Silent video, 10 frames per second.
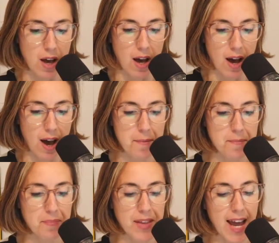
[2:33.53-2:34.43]
And
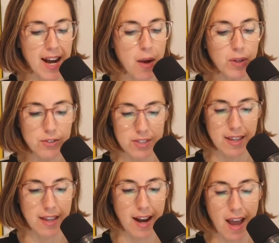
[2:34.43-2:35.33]
I want to say
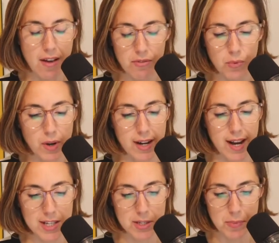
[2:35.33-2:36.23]
that everyone
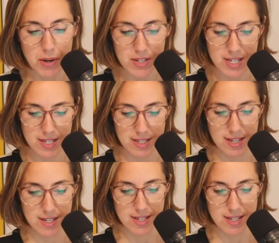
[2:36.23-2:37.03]
experiences this.